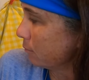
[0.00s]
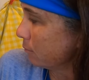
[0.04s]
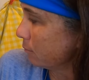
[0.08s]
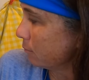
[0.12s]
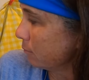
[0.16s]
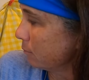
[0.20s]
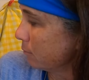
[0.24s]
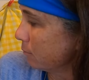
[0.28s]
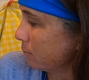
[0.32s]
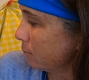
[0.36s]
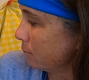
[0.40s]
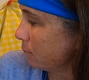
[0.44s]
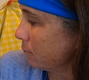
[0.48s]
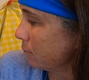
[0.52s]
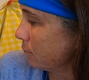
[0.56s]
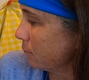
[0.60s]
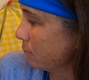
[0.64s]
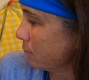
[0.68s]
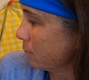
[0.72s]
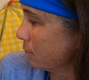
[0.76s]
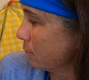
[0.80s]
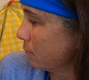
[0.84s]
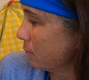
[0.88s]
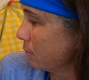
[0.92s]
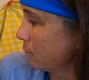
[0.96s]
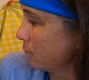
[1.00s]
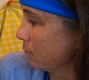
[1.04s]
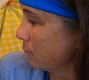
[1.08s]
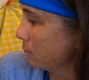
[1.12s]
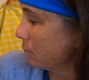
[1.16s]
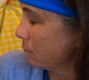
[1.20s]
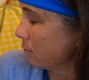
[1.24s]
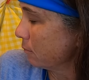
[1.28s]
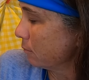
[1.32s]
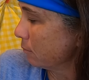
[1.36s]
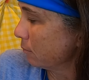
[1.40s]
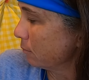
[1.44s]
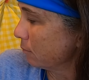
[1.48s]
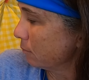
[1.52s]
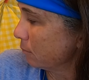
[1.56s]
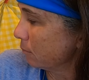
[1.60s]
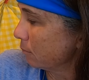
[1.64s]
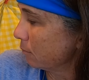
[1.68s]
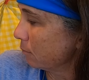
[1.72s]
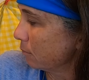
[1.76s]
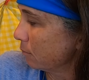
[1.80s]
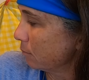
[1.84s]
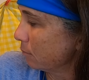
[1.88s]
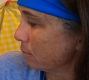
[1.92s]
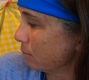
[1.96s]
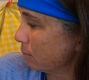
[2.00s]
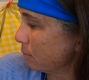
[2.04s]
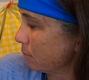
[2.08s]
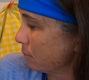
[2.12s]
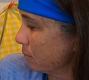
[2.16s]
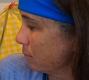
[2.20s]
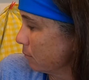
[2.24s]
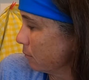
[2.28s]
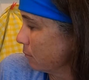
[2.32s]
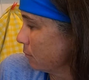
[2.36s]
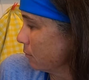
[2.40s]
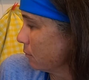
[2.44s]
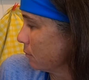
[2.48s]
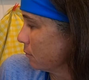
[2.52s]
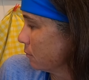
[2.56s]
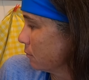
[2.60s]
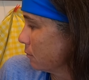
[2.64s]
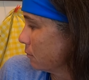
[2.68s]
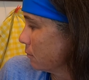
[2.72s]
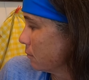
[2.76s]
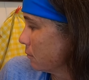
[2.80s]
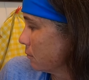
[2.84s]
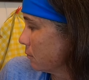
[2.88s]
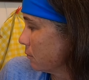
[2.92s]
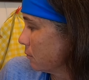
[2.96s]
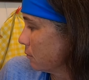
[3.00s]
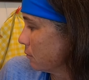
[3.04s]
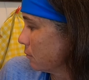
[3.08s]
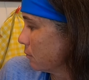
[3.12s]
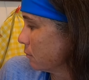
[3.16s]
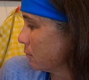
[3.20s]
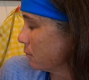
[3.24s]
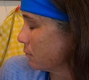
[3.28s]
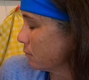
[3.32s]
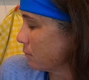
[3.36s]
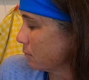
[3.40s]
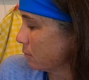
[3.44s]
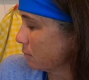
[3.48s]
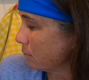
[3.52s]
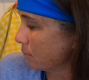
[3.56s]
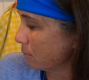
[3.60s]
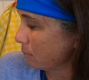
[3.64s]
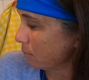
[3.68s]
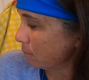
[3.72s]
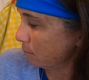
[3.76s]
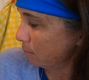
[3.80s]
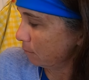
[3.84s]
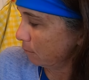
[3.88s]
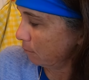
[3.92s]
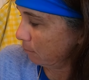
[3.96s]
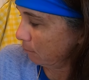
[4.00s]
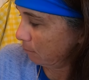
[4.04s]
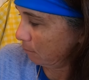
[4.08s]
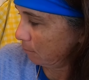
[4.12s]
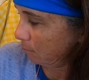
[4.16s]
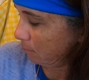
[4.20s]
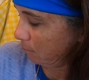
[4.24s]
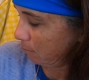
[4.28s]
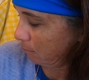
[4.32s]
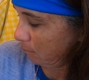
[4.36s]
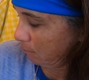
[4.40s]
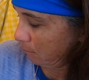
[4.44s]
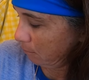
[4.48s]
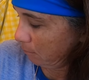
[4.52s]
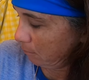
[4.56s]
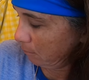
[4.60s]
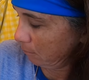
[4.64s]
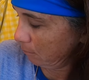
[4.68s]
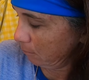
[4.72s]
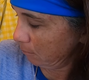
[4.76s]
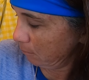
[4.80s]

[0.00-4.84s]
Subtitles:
(silence)